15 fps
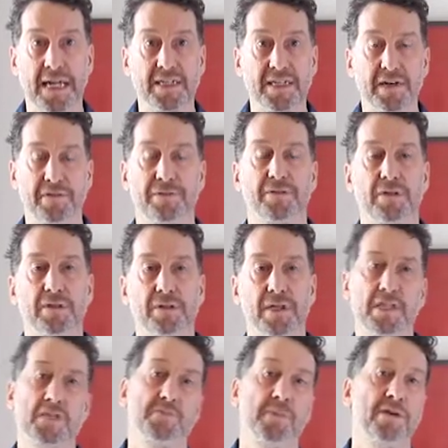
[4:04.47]
and different
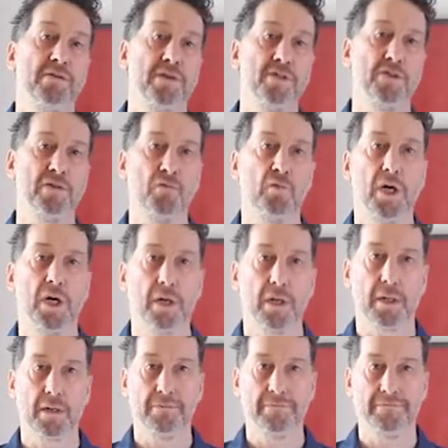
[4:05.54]
experience of work.